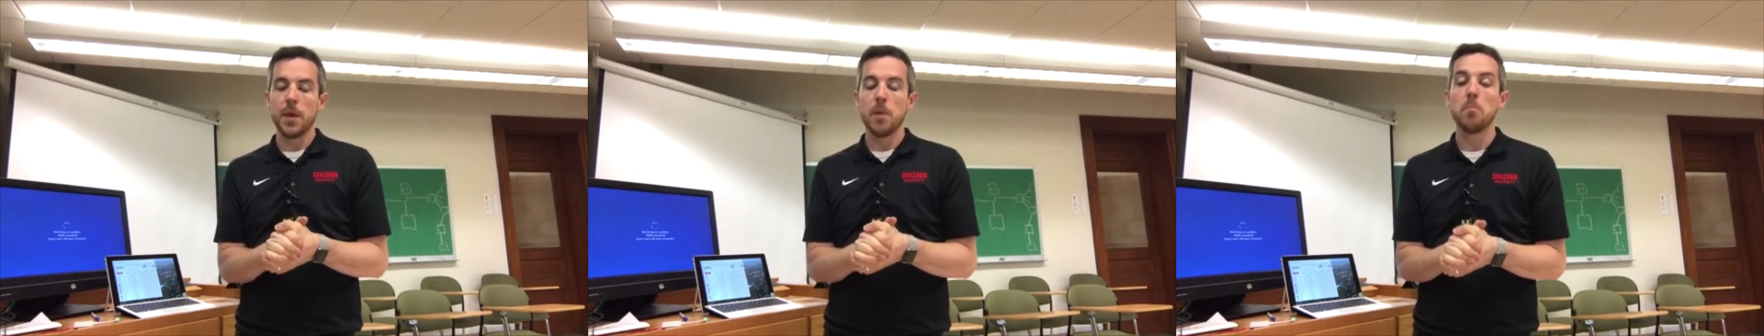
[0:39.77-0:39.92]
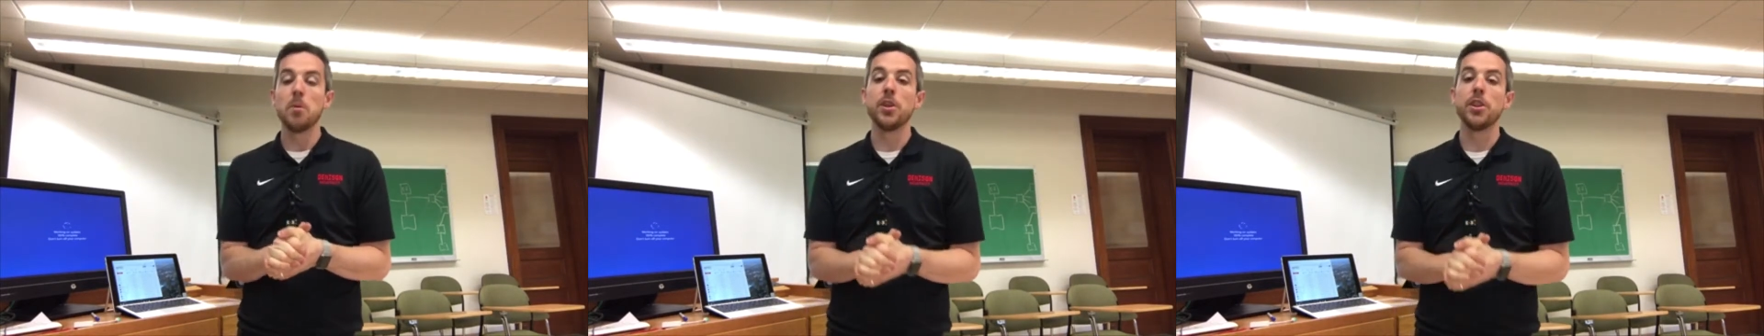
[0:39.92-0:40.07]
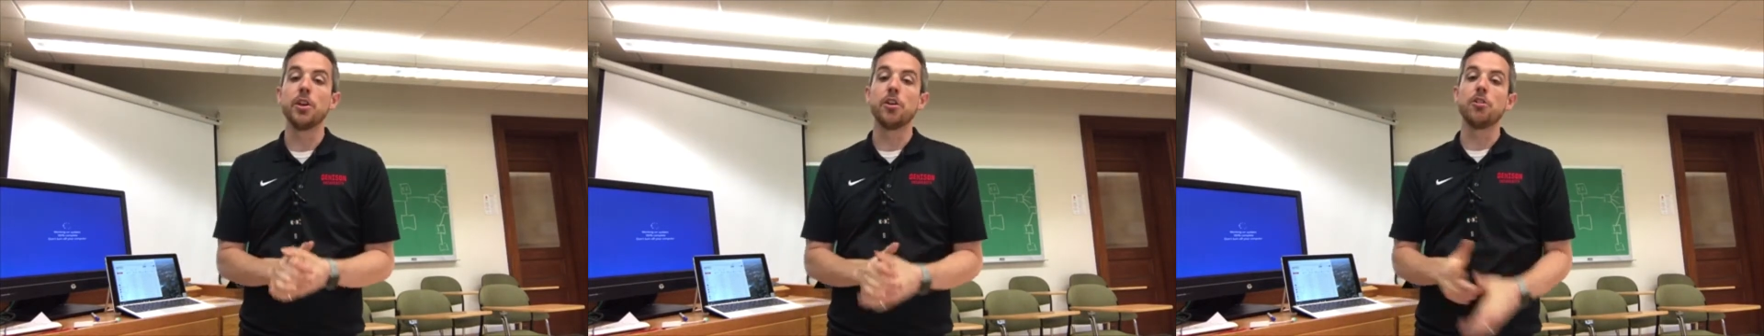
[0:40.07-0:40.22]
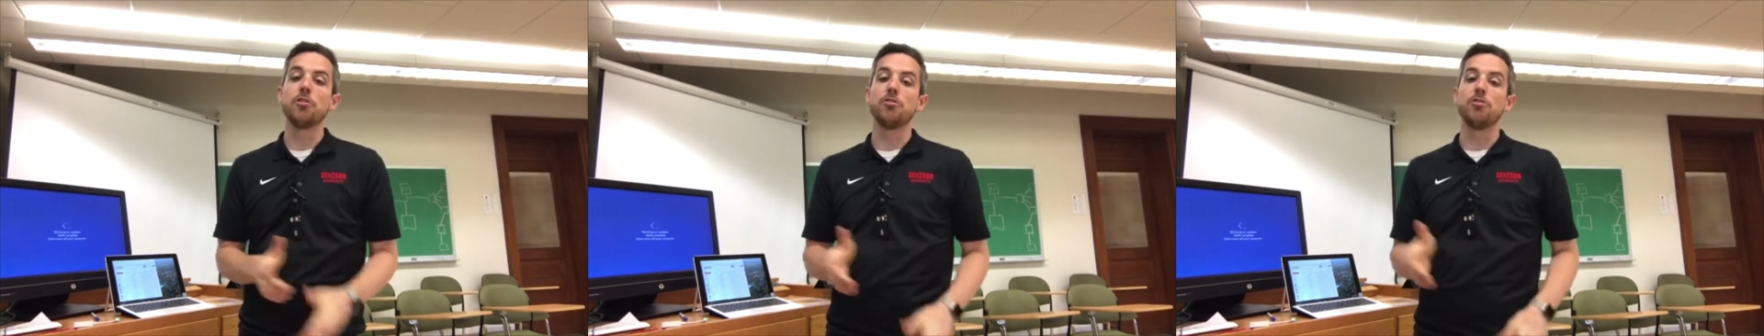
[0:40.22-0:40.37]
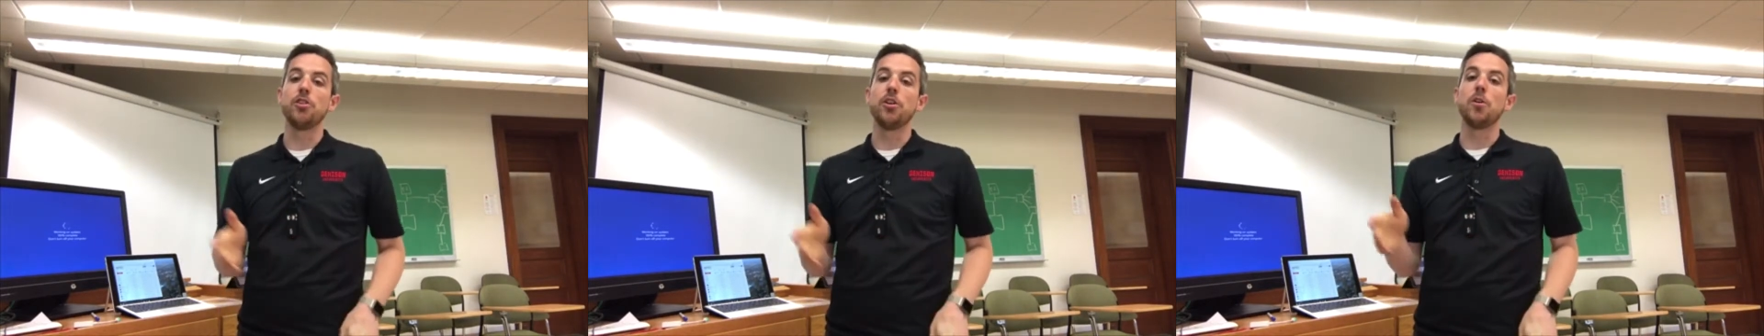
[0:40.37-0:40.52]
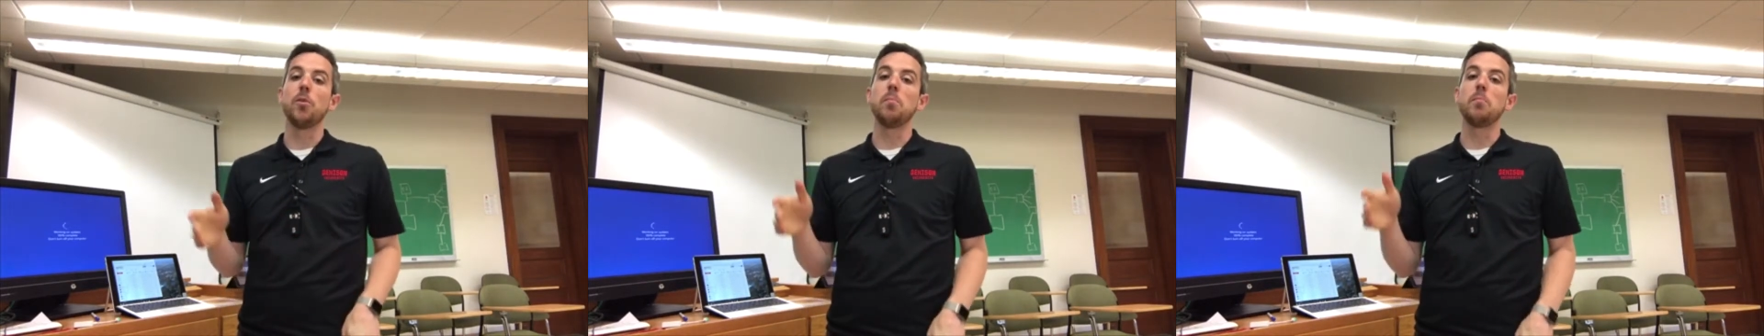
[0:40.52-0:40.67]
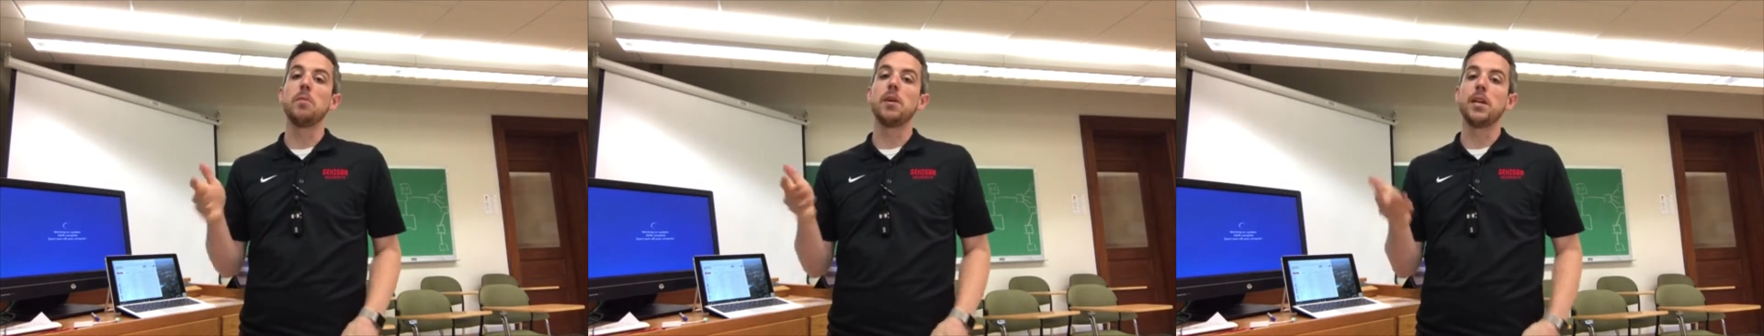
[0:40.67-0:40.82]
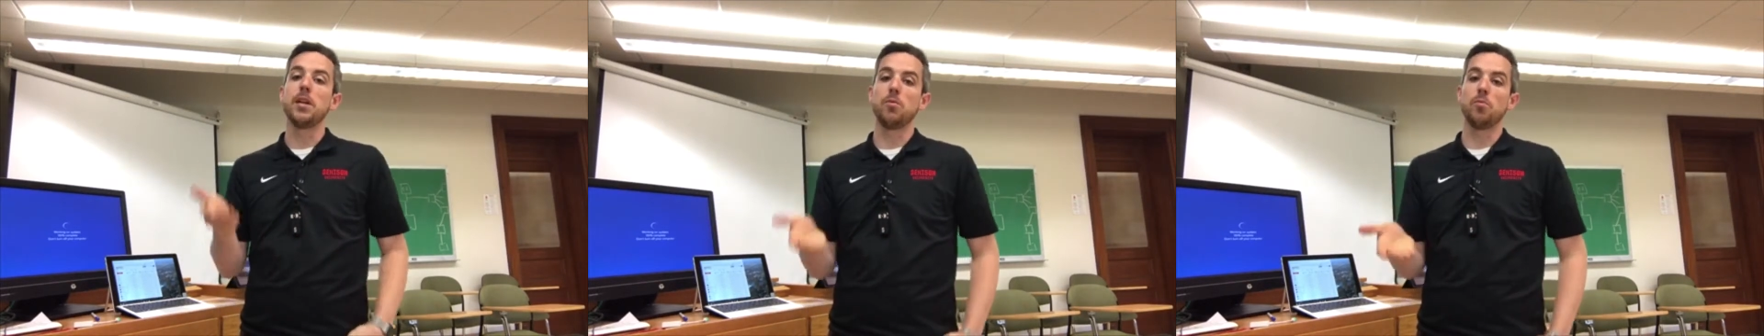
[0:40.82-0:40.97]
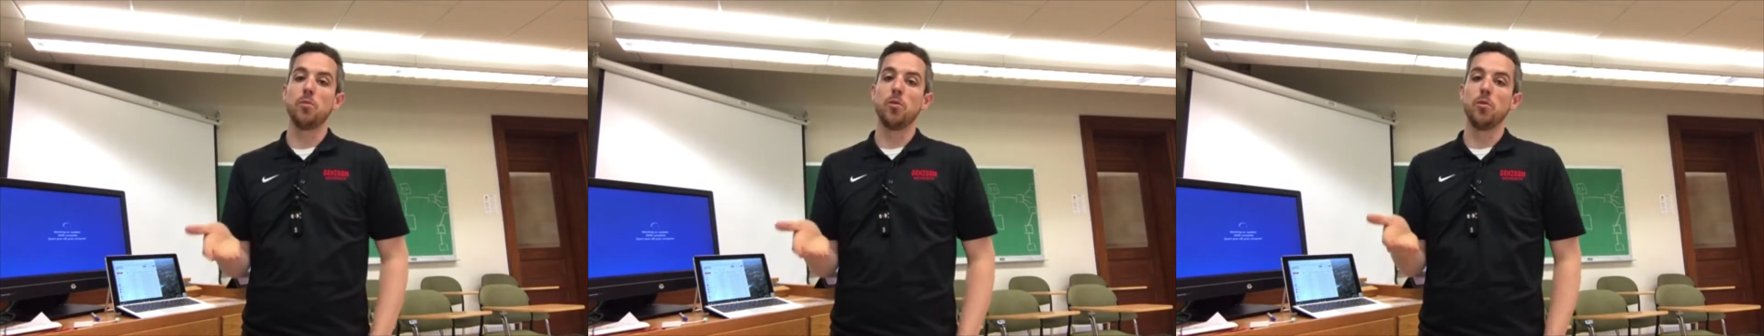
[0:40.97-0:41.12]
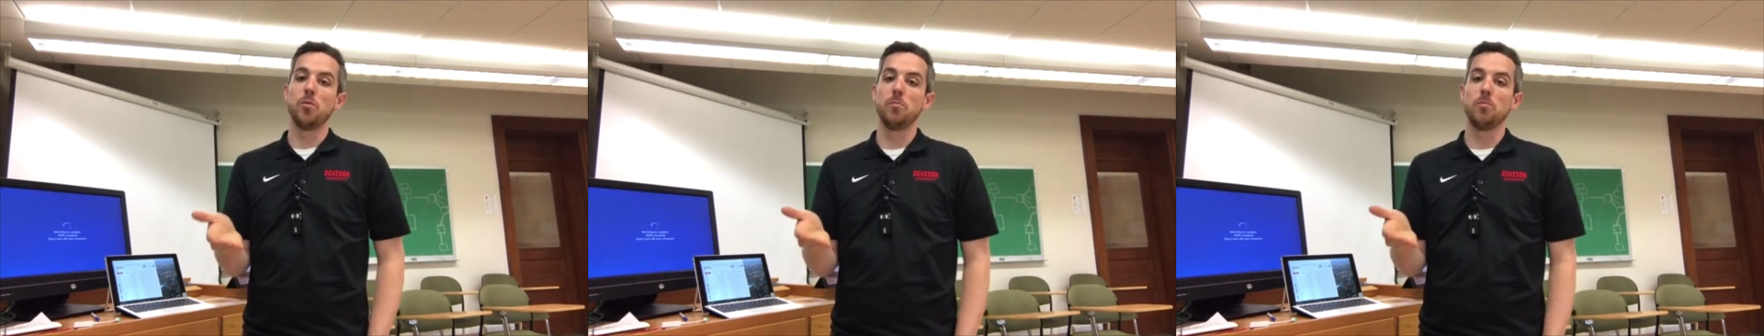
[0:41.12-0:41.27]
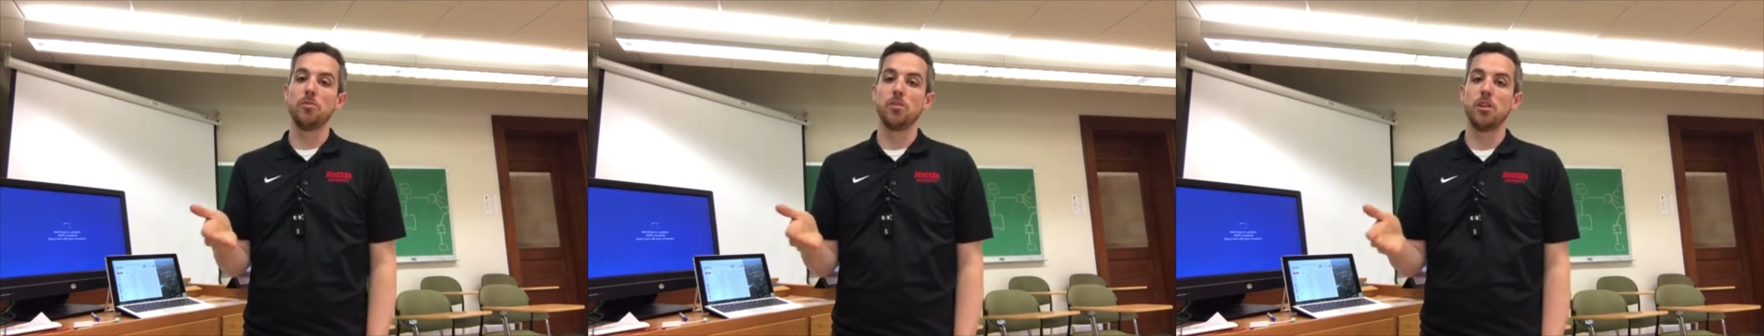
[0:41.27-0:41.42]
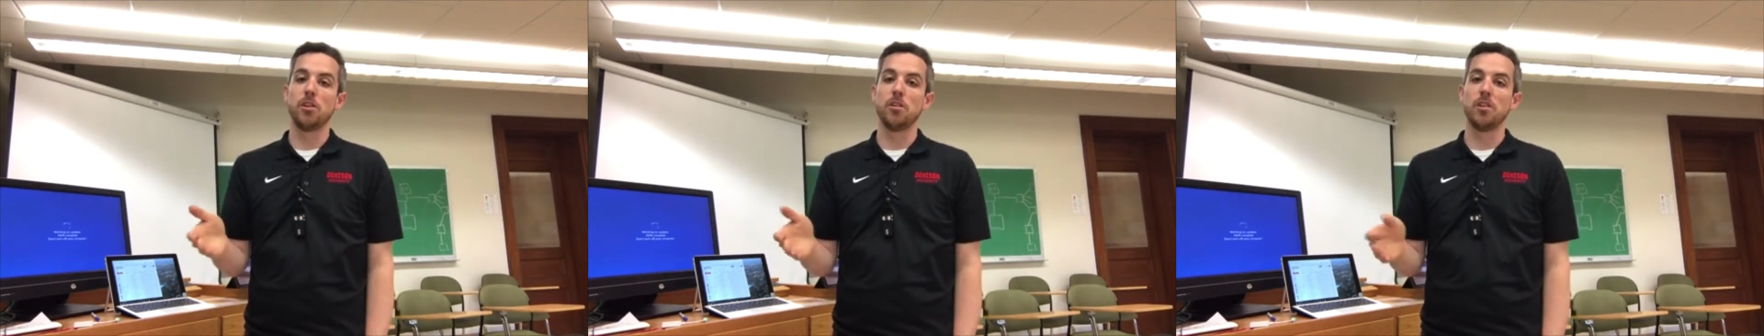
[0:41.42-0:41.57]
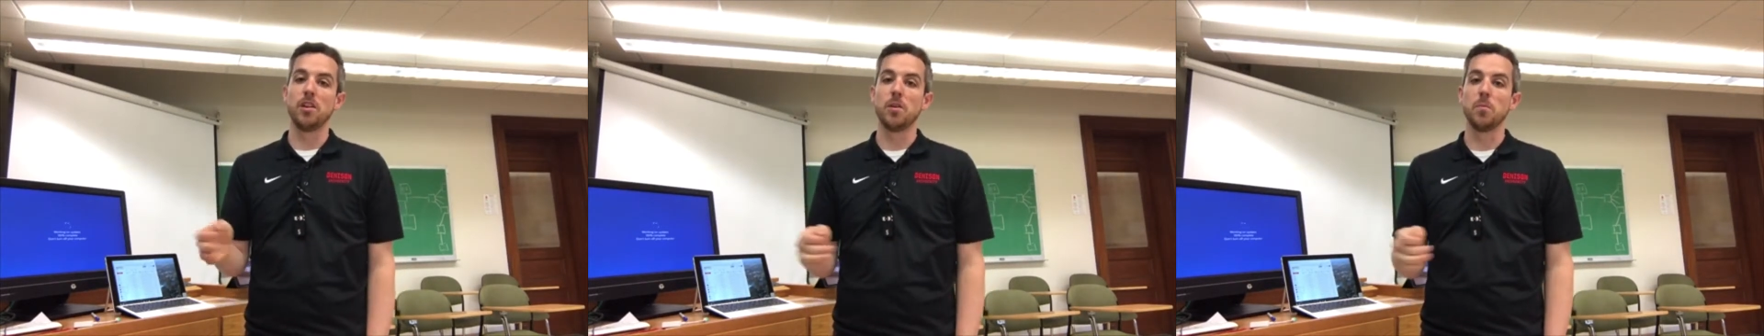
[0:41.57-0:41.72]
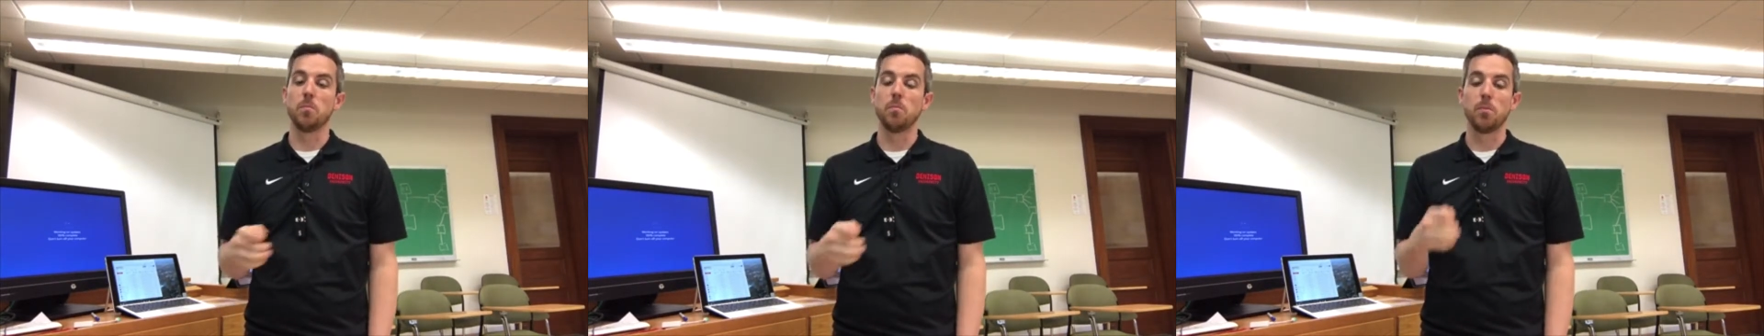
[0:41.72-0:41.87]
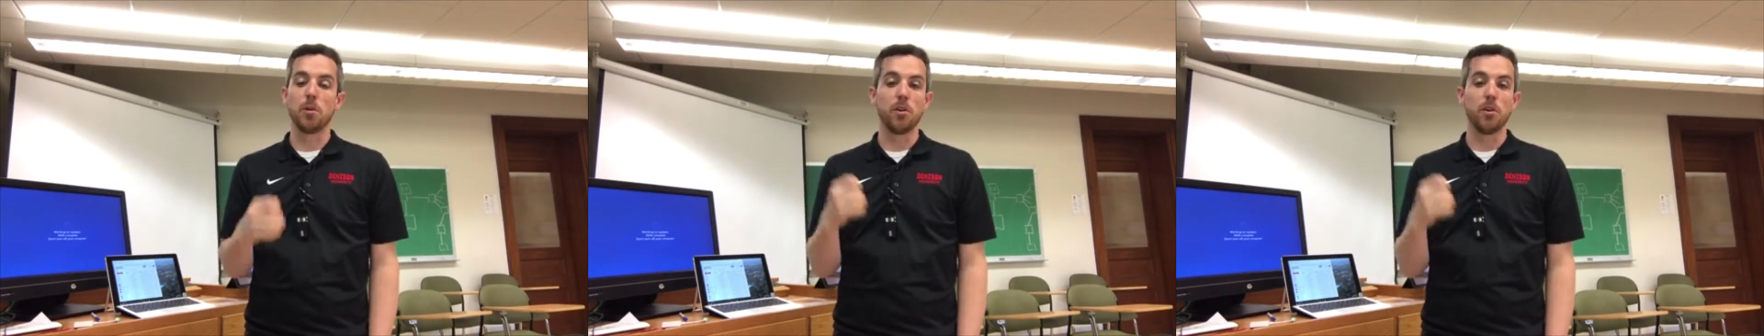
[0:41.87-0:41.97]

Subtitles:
But there are still many rooms that are in